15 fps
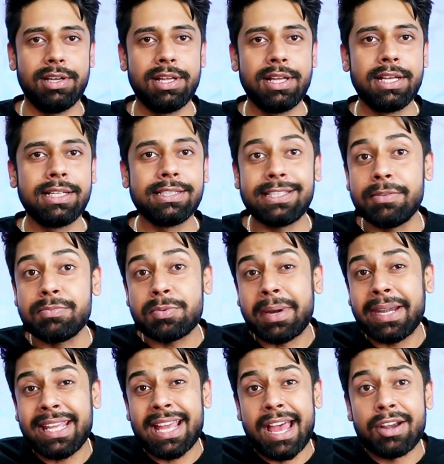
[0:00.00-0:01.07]
Seems
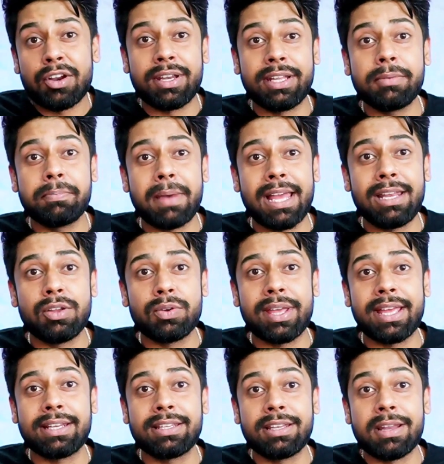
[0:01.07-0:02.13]
pretty ironic by
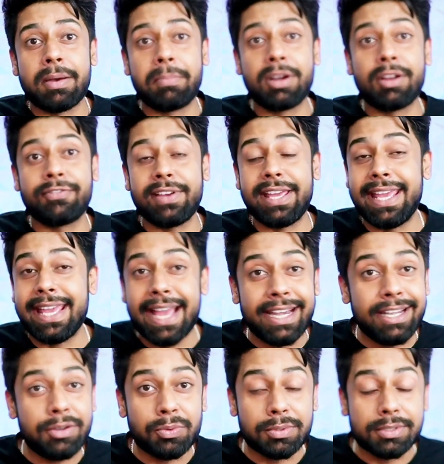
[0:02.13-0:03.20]
looking at the number of AI
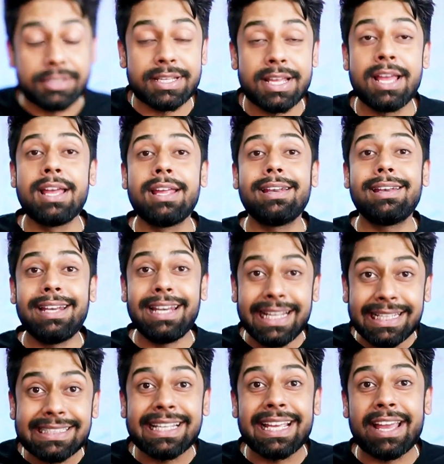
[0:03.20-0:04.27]
tools
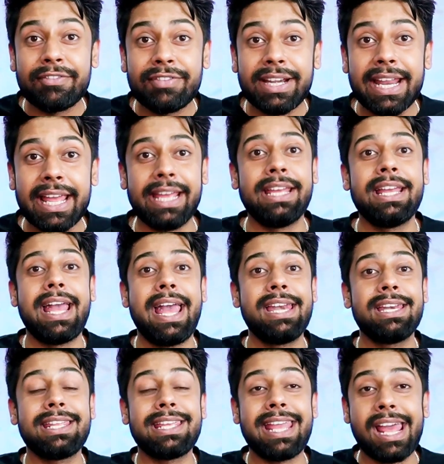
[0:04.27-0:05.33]
releasing every day
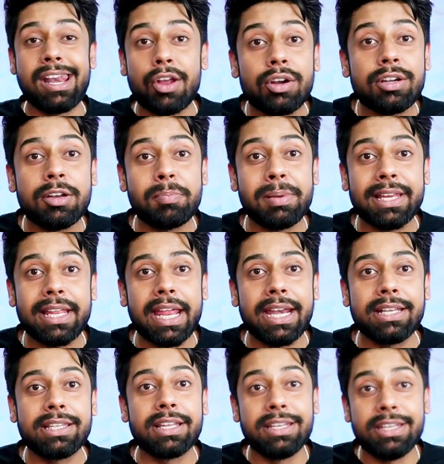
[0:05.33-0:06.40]
and cannot
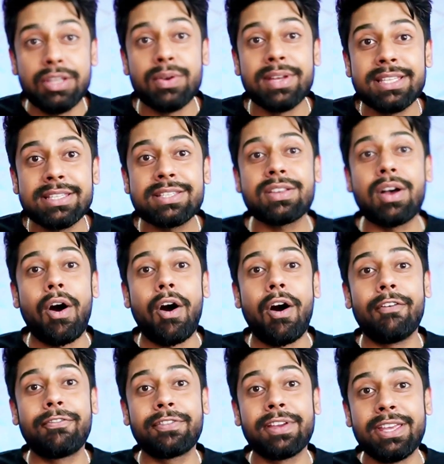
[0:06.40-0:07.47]
replicate the nuance
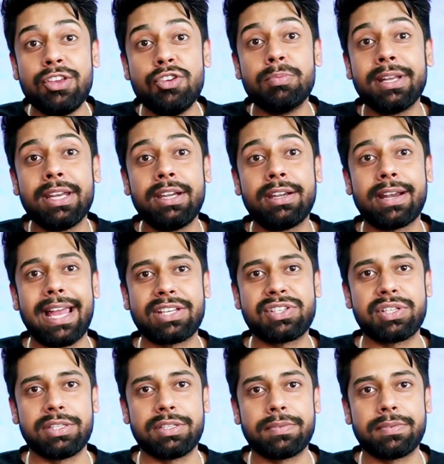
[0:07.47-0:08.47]
of human interaction.